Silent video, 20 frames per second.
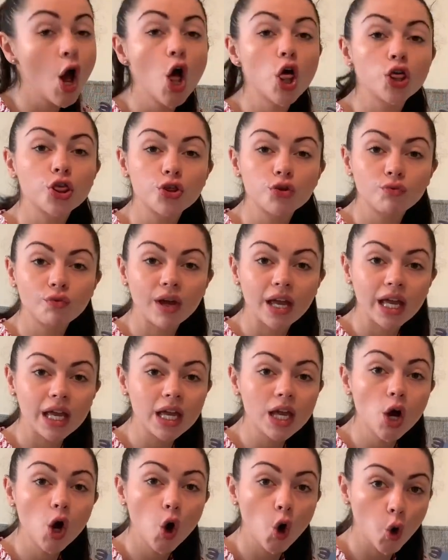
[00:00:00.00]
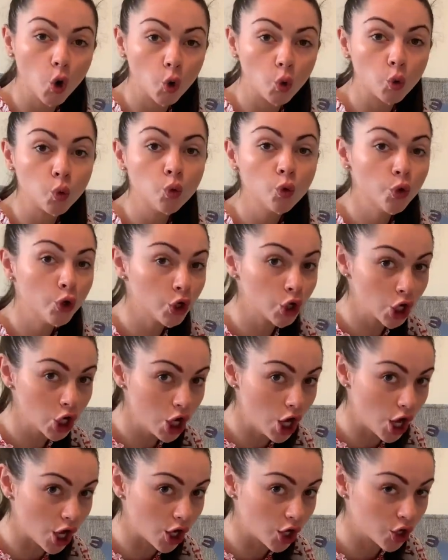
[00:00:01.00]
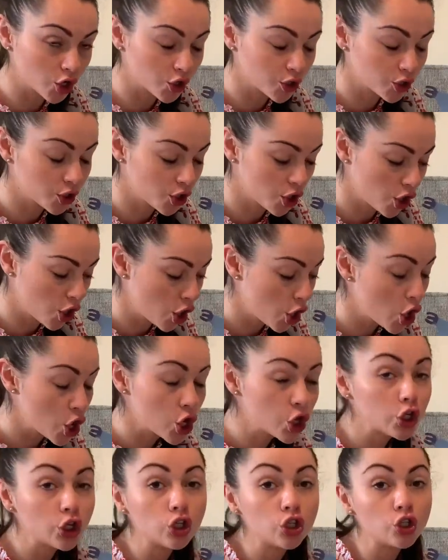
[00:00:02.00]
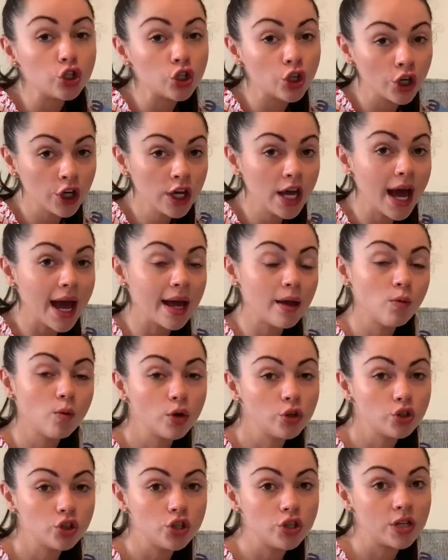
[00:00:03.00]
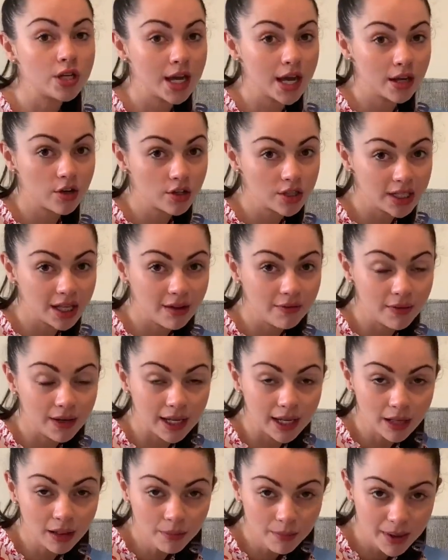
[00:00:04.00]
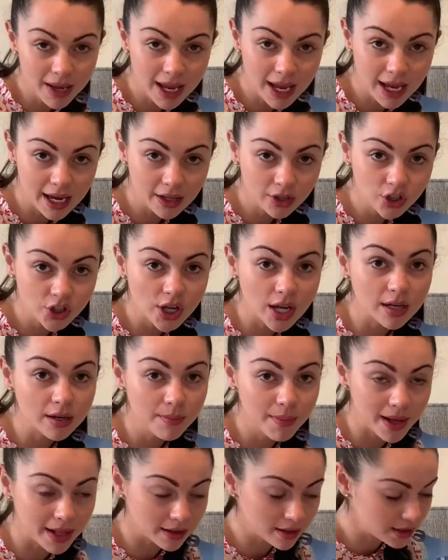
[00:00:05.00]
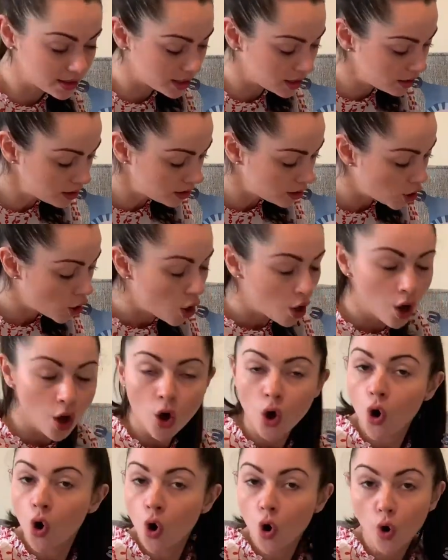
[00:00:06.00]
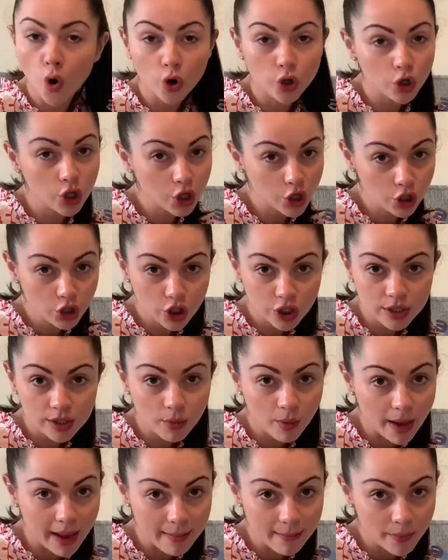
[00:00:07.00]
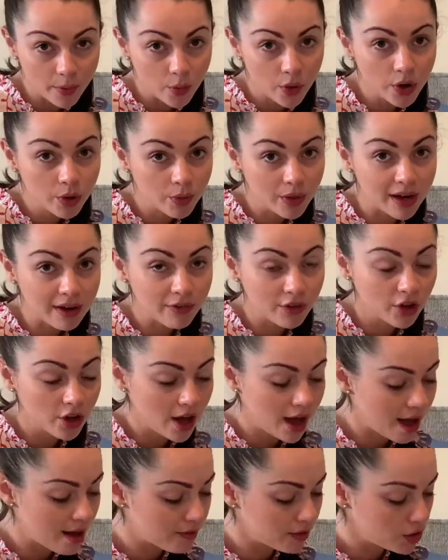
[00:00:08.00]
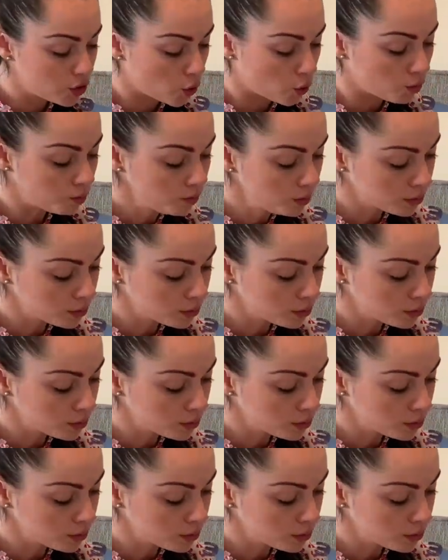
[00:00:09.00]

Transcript: 3 o'clock. Now I want you to get yourself a little page and a pencil, or you can use a whiteboard, whatever you have at home.